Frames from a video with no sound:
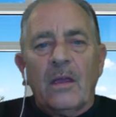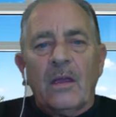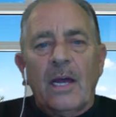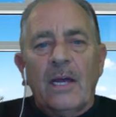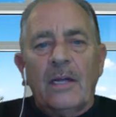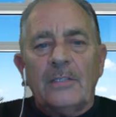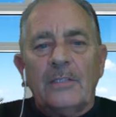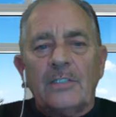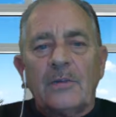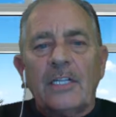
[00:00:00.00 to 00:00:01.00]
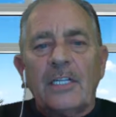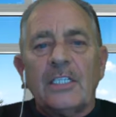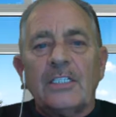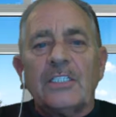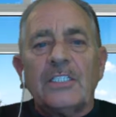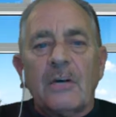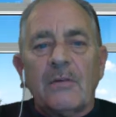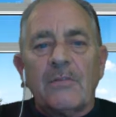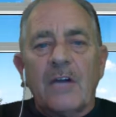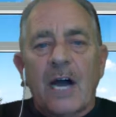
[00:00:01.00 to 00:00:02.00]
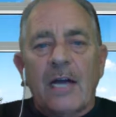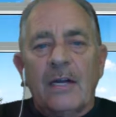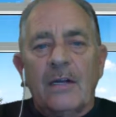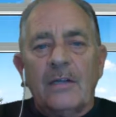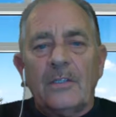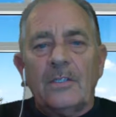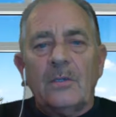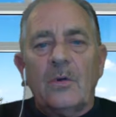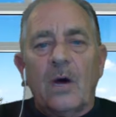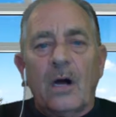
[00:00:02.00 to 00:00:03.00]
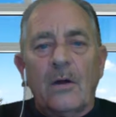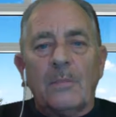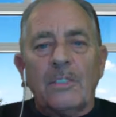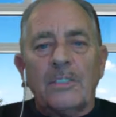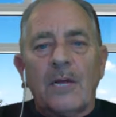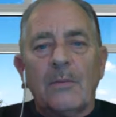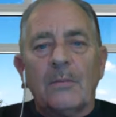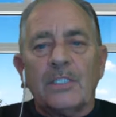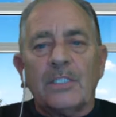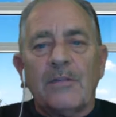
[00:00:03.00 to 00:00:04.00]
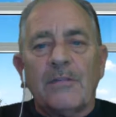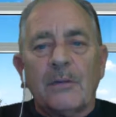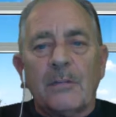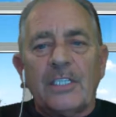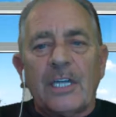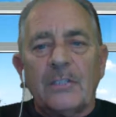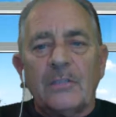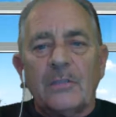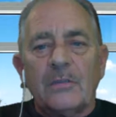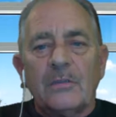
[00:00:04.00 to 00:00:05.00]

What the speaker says: and strengthen self-guided to 100% plus infinite potential.